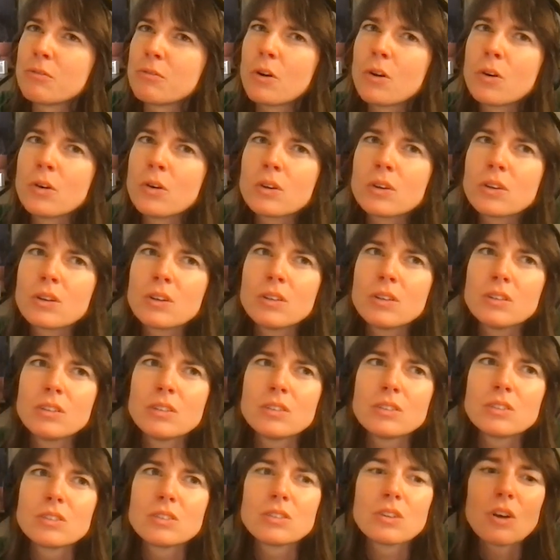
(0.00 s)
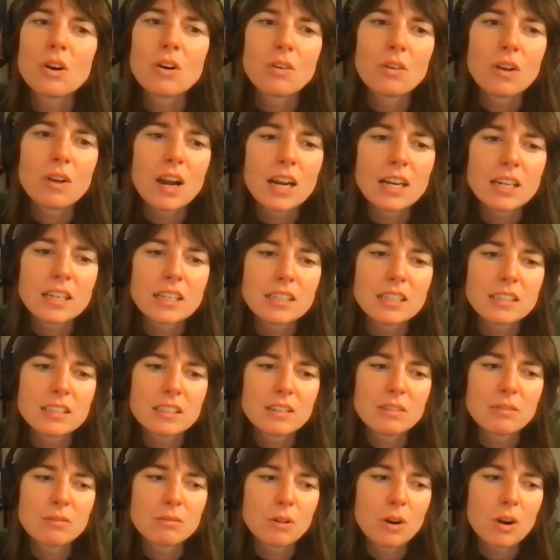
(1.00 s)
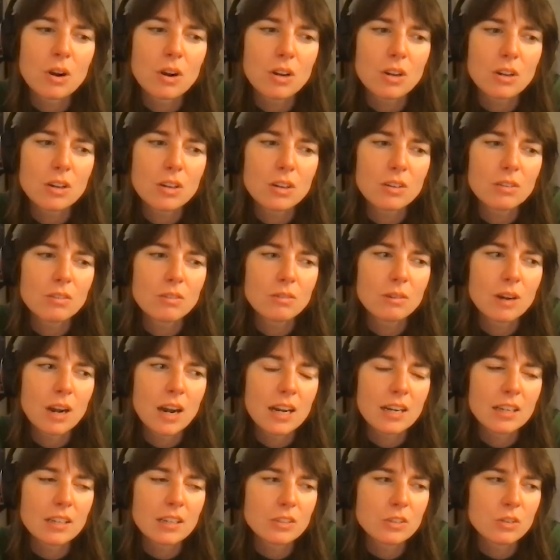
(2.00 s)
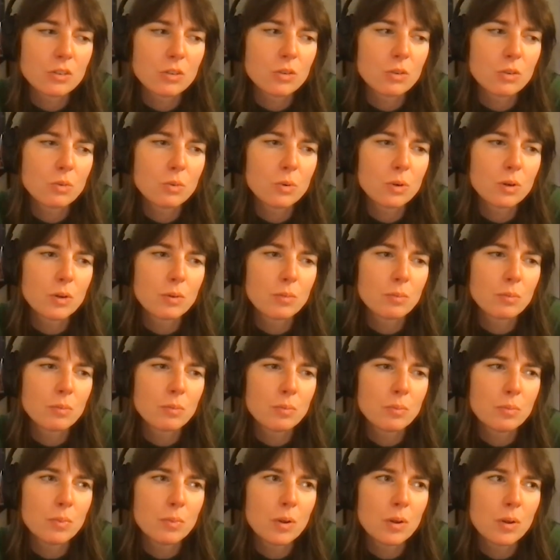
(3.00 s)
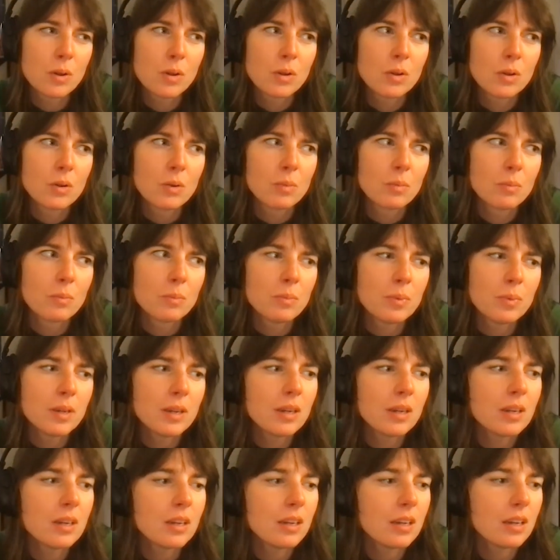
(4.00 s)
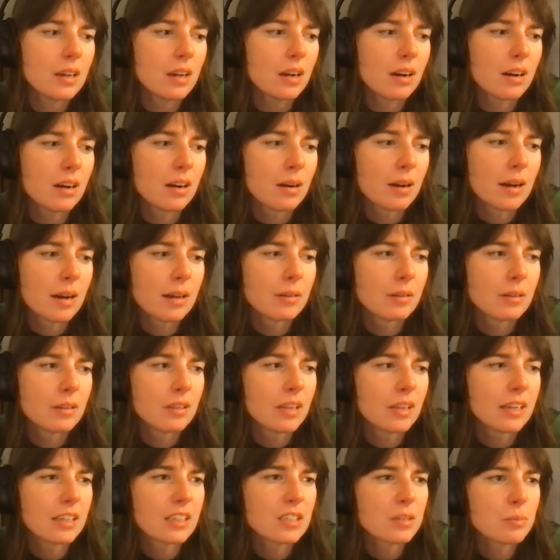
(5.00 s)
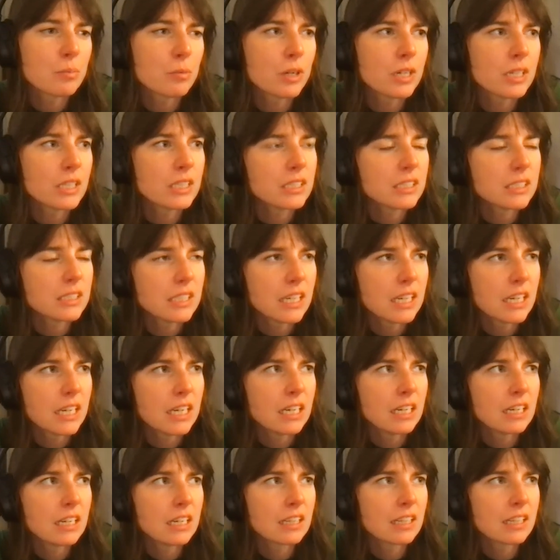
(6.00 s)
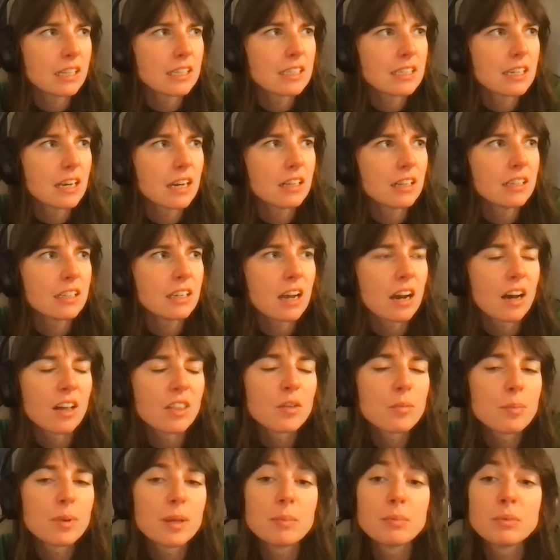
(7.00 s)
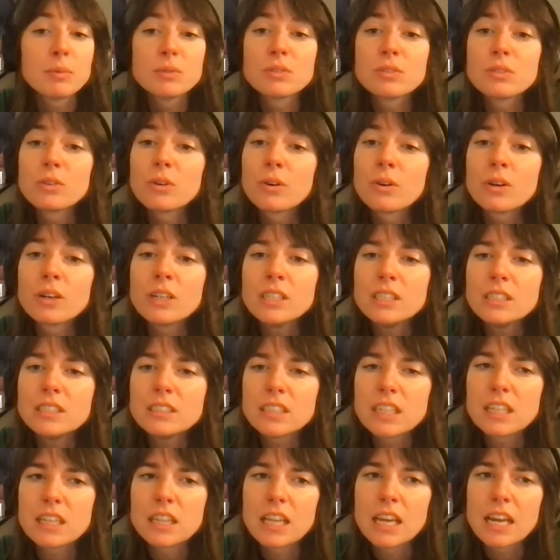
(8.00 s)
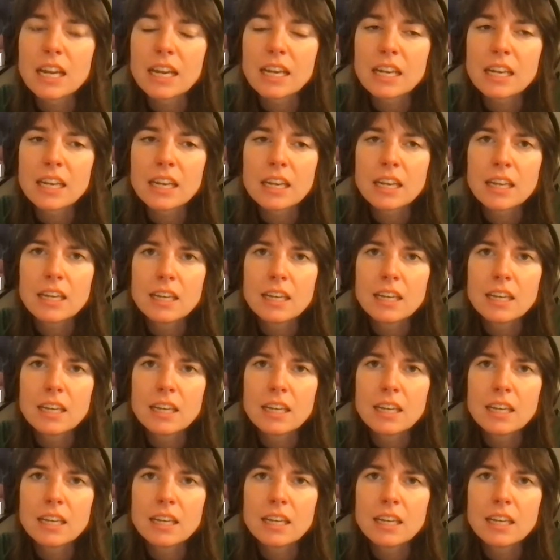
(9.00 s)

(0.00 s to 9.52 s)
folk songwriters and rock writers who would be and like Springsteen, like telling other people's stories, and like